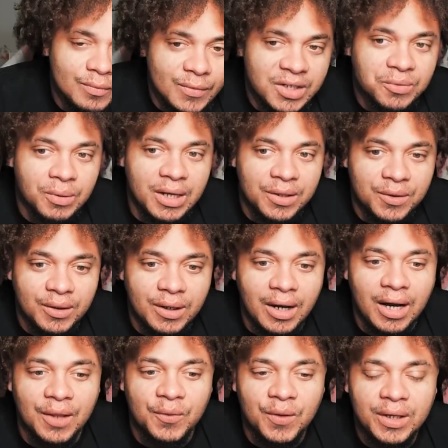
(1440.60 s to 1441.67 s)
That's what I think.
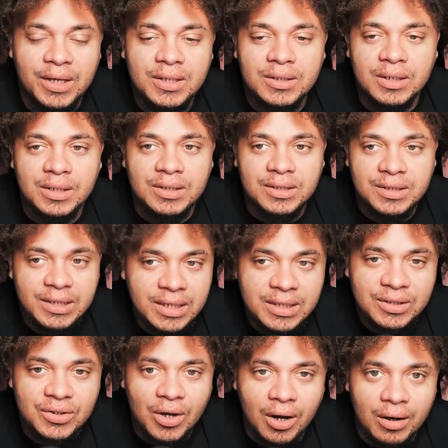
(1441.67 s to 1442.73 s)
I think he's gonna see
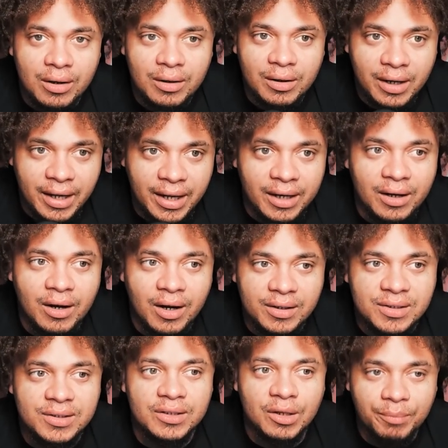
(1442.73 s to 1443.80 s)
his daughter, and
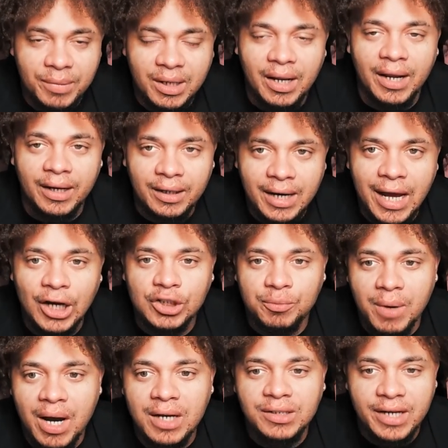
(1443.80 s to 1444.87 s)
Guts is gonna be like, "Now's
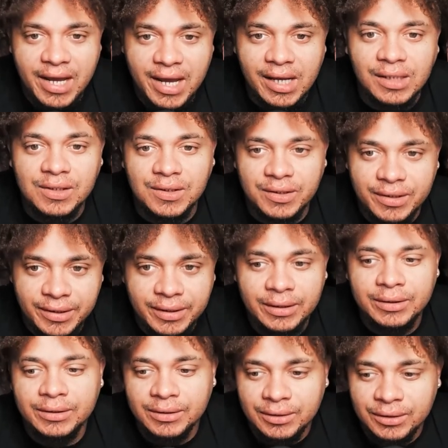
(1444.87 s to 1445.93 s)
my chance
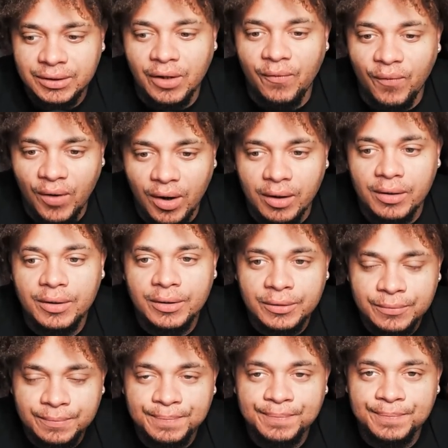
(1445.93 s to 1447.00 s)
to fuck."
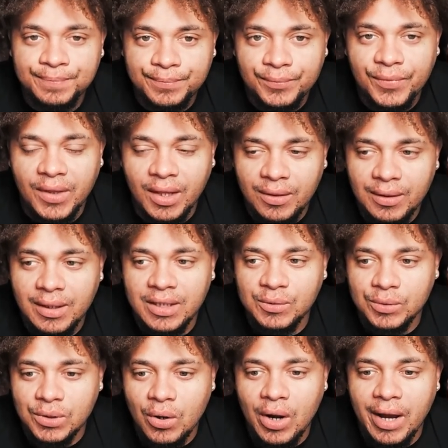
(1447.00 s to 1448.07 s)
I think that's
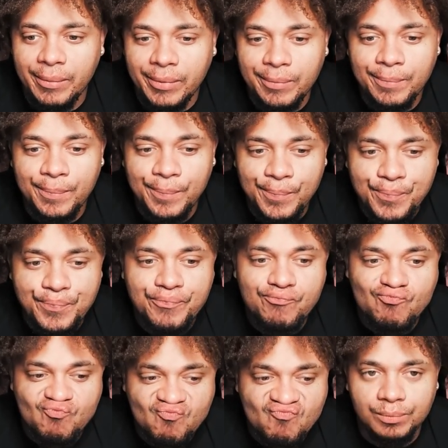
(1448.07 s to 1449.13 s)
what's gonna happen.
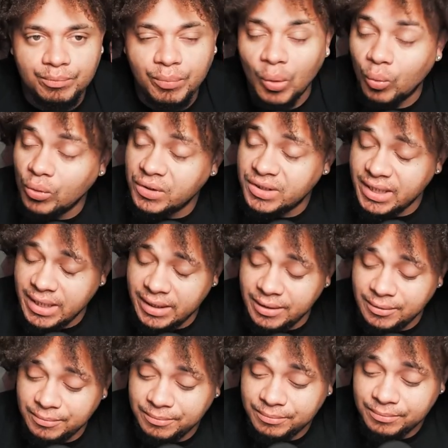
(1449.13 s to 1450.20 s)
But we'll see.